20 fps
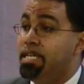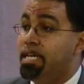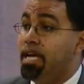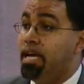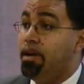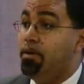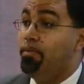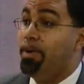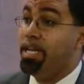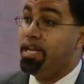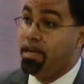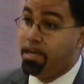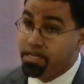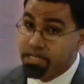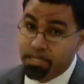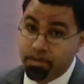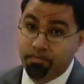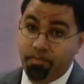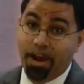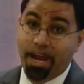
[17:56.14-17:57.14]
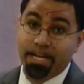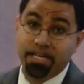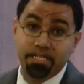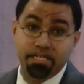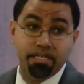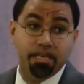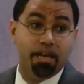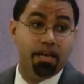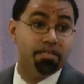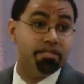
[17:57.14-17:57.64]
Went on to
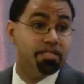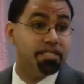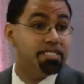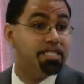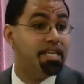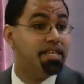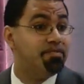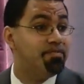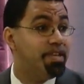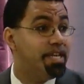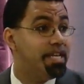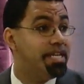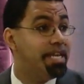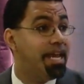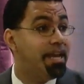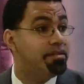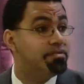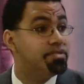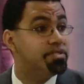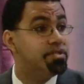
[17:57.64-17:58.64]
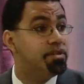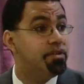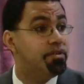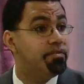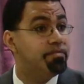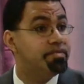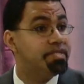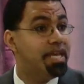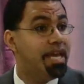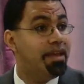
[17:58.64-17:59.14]
practice law successfully and now
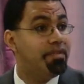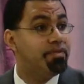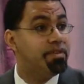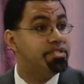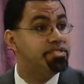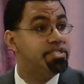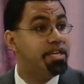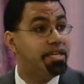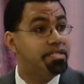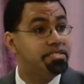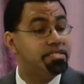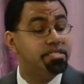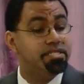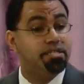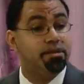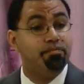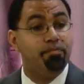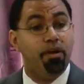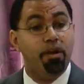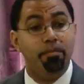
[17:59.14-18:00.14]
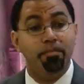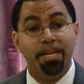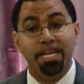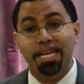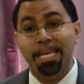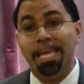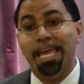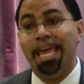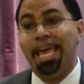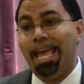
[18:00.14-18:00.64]
serves at the Justice Department
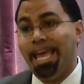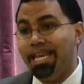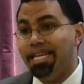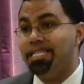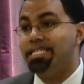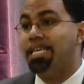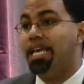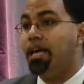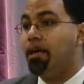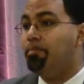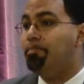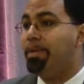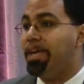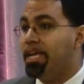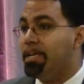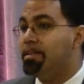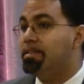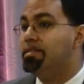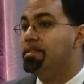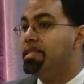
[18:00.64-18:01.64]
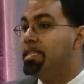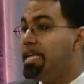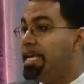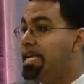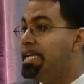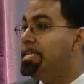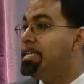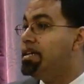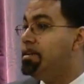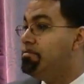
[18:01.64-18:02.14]
and is helping
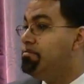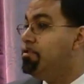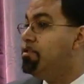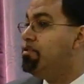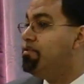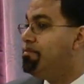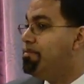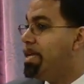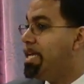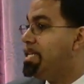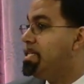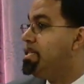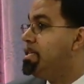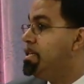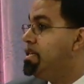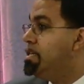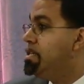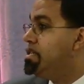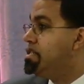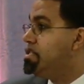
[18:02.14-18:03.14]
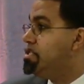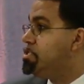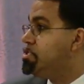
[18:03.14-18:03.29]
lead a movement to